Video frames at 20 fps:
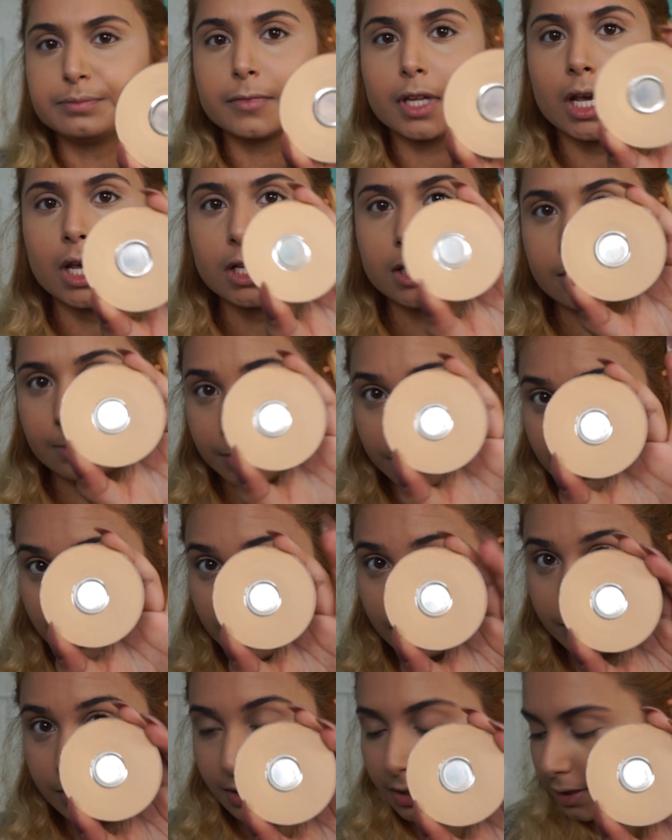So I'm just going to
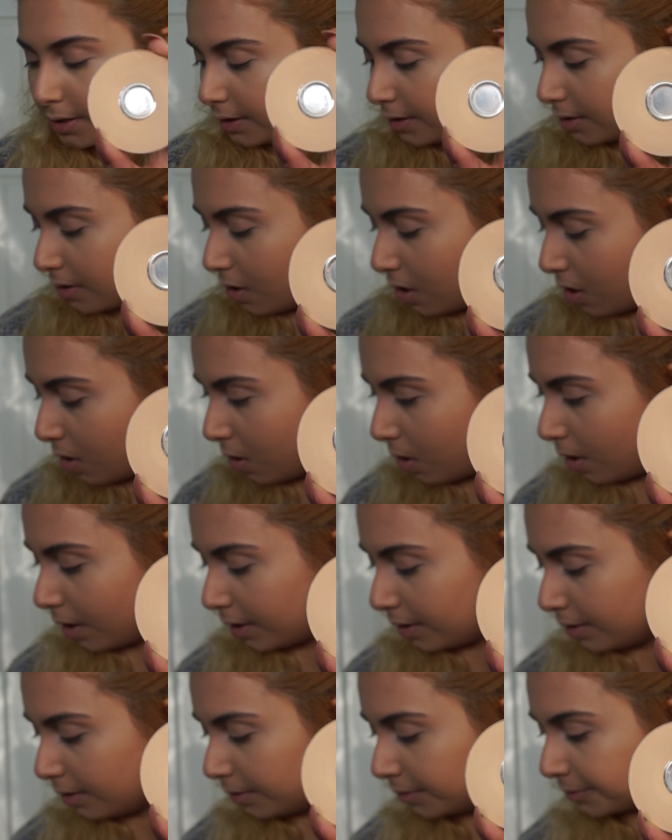use this
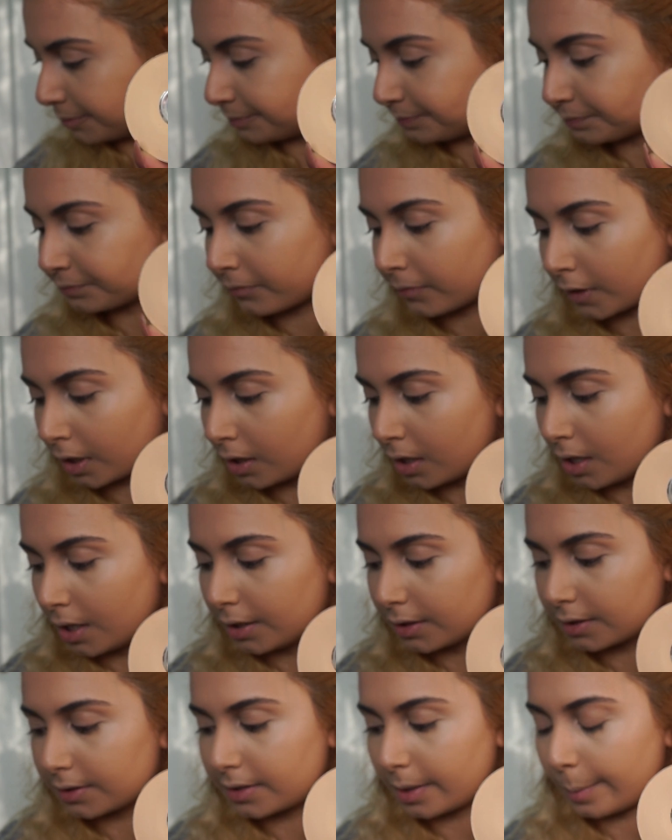on.
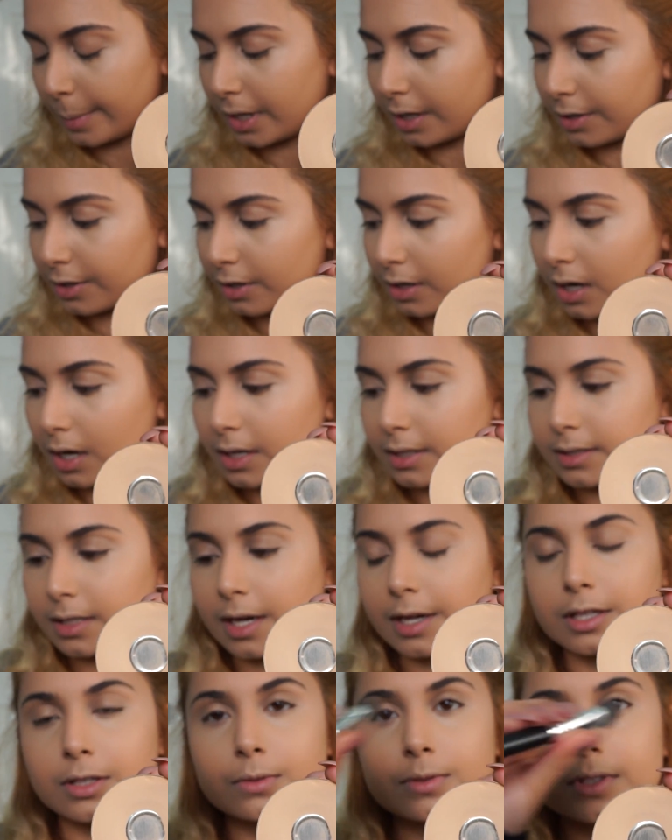To set my under eyes, I
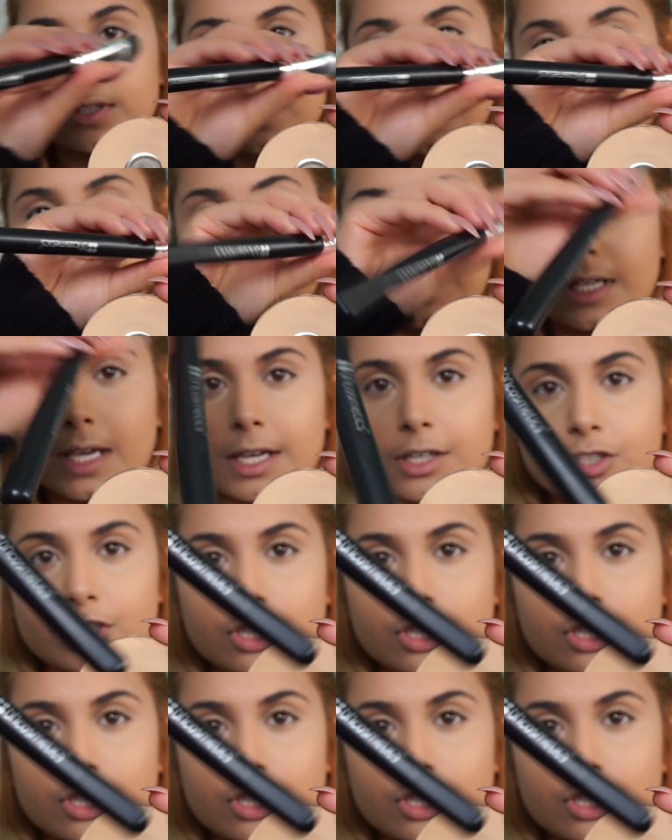use this Beige